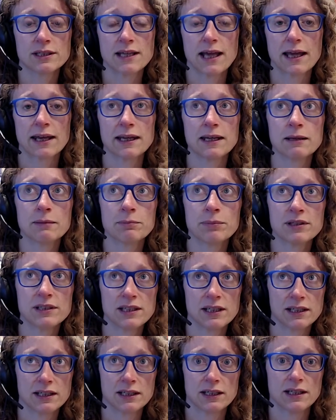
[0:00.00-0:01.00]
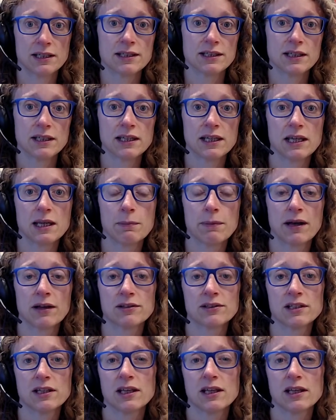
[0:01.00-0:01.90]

and in particular, thinking about it